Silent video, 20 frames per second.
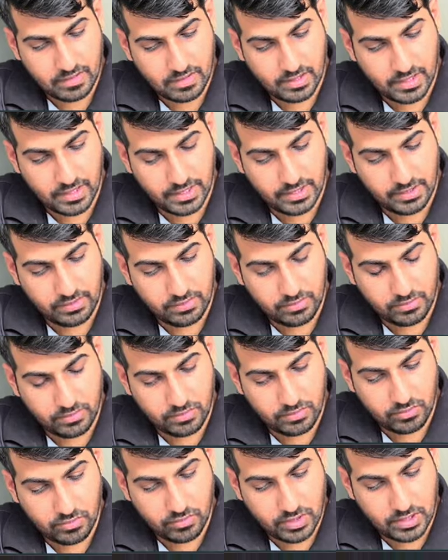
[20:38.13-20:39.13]
into
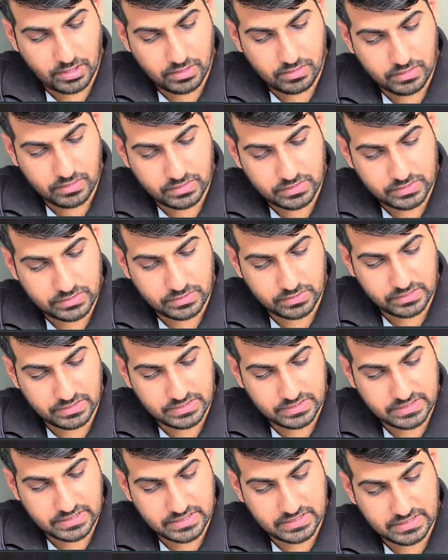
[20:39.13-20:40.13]
2R. So
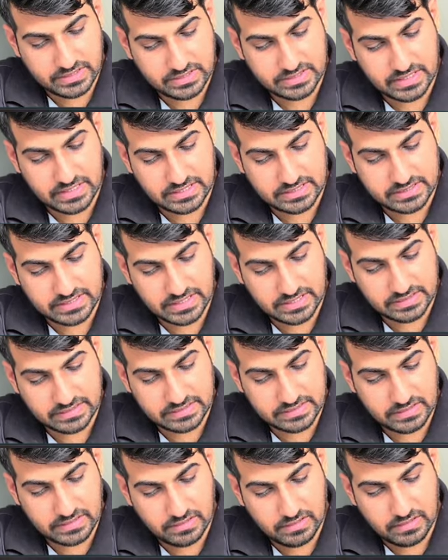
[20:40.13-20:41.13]
this and this gets
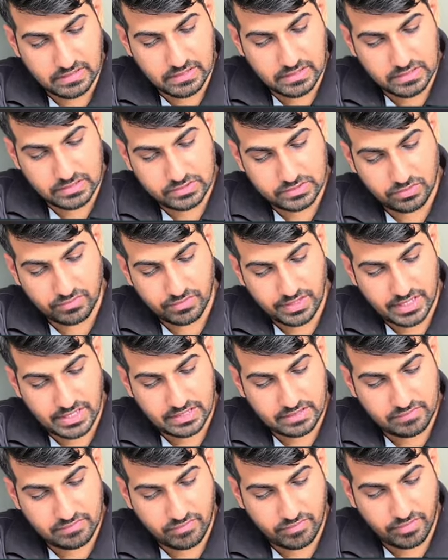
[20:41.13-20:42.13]
cancelled. So we
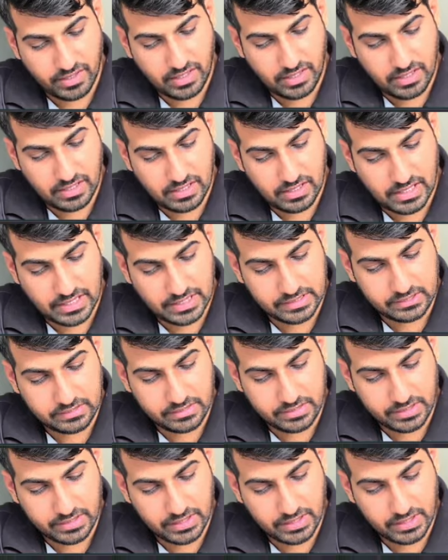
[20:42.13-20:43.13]
get
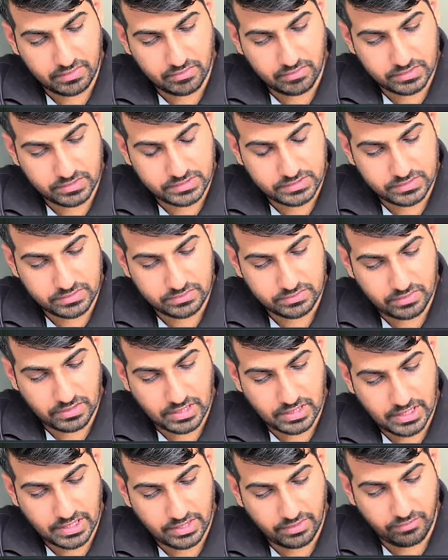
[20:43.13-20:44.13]
3I3 equals to
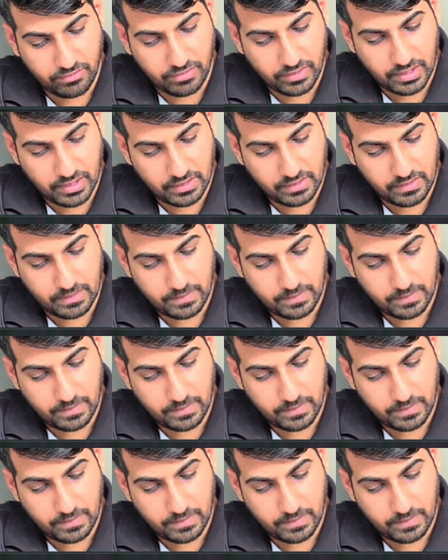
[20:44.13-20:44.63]
I1.